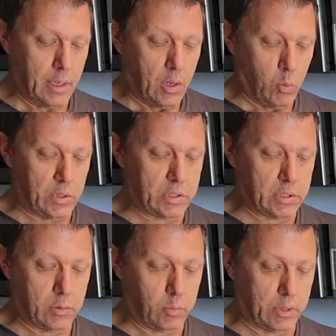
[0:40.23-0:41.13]
which
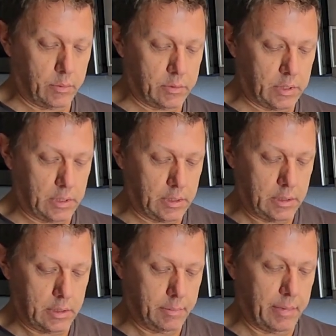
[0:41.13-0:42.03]
we're going to
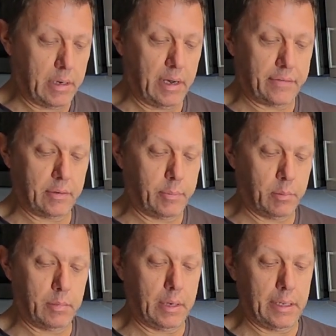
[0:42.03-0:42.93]
melt after I put
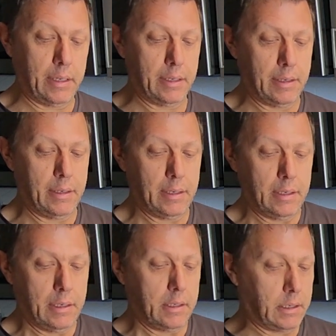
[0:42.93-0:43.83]
my
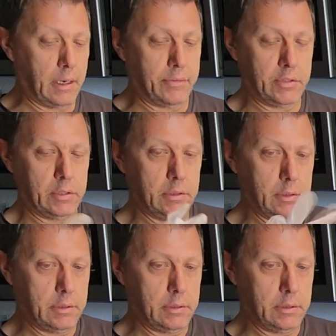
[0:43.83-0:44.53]
gloves on.